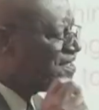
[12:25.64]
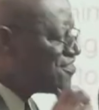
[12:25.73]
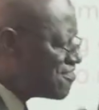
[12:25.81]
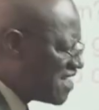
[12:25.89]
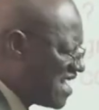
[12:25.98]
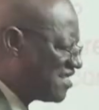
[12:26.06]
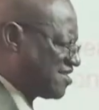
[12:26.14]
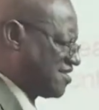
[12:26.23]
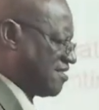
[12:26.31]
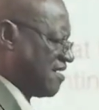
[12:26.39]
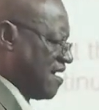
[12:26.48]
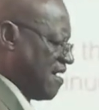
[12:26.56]

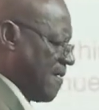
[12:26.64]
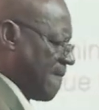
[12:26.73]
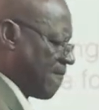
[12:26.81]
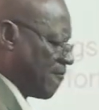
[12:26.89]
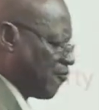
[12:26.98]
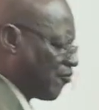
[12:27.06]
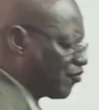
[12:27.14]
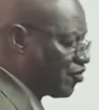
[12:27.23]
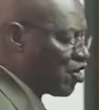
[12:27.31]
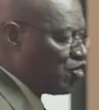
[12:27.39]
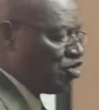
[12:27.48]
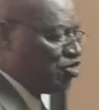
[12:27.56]
This,
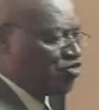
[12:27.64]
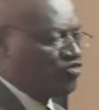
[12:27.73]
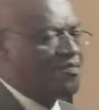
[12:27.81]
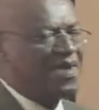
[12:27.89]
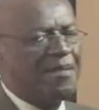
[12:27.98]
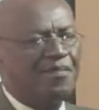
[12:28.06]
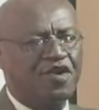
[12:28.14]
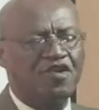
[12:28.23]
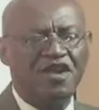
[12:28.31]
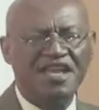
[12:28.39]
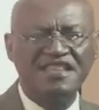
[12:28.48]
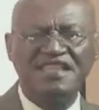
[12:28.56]
you
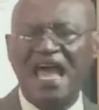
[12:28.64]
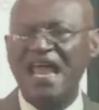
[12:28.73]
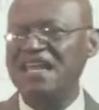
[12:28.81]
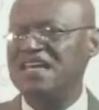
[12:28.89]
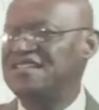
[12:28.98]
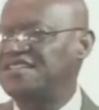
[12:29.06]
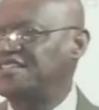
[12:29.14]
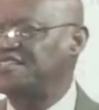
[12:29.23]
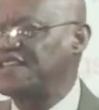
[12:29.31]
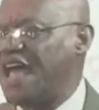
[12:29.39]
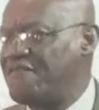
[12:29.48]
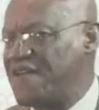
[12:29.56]
remember in Daniel
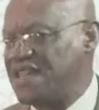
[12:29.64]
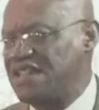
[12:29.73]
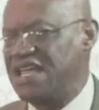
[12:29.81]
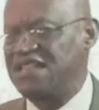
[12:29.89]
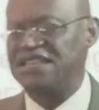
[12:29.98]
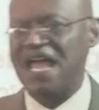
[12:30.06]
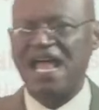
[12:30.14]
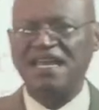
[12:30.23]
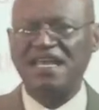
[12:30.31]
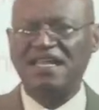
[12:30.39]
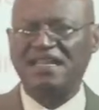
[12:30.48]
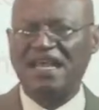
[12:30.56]
7, in
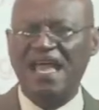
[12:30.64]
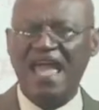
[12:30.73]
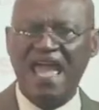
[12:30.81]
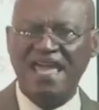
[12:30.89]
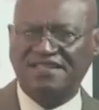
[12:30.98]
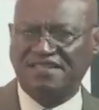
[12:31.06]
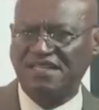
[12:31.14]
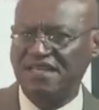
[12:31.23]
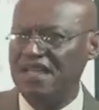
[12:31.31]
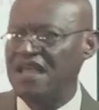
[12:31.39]
Daniel 8,